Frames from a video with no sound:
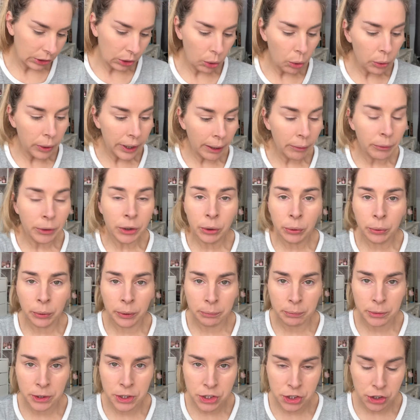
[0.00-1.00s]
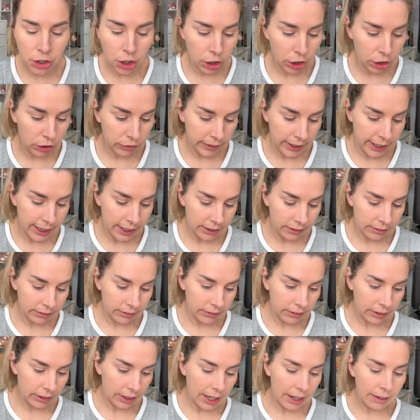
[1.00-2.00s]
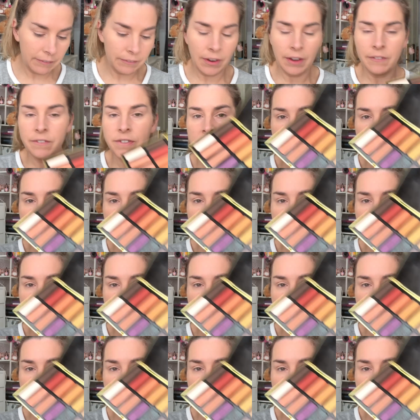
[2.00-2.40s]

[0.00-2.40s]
okay, I'm going to go in with the dark green. I've